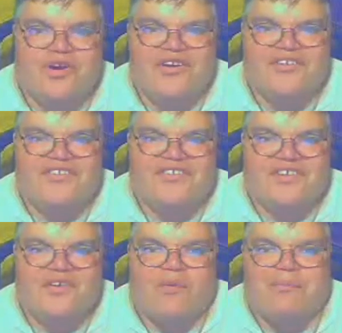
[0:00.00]
words
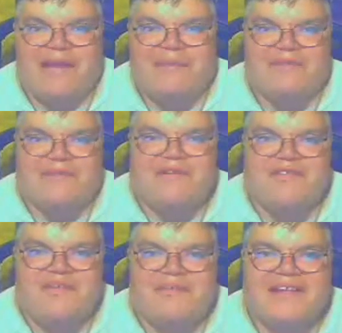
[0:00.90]
or beeped them
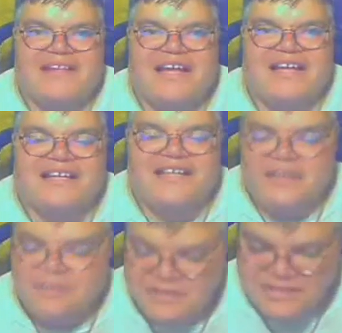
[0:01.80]
or something like that,
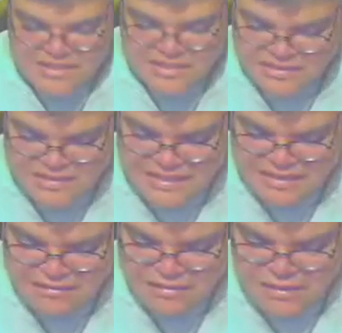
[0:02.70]
you know, but still
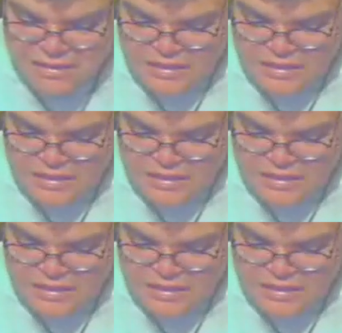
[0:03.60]
now,